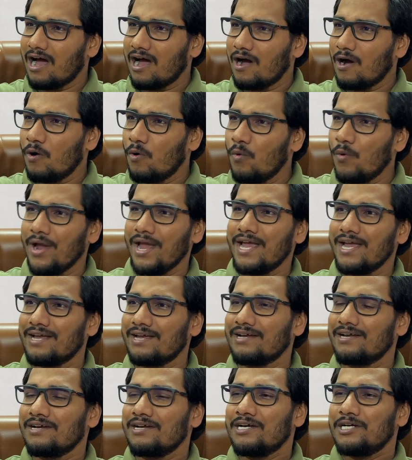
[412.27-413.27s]

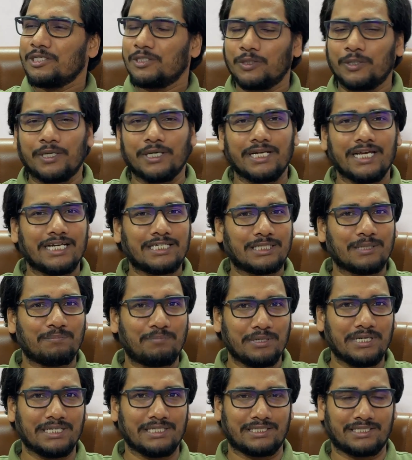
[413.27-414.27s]
way to create a
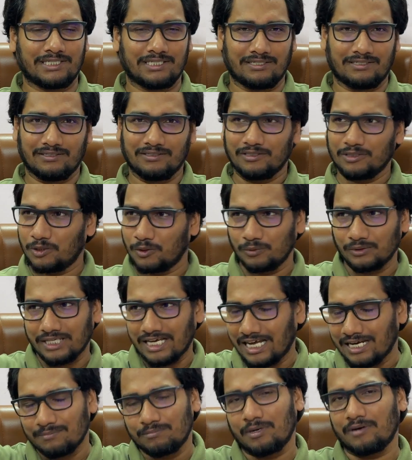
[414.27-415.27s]
bridge through the
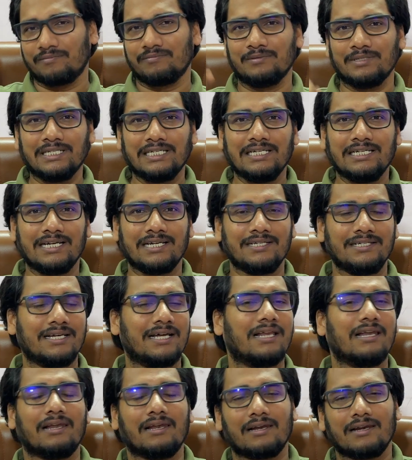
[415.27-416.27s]
help of Neel and
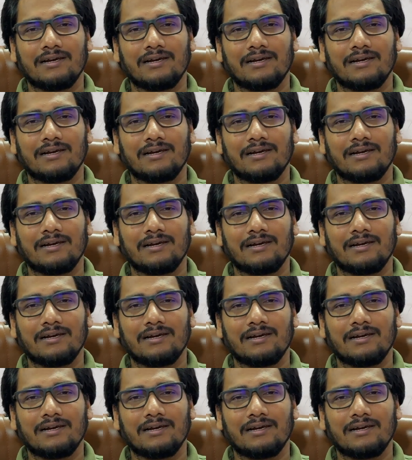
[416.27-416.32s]
Nal.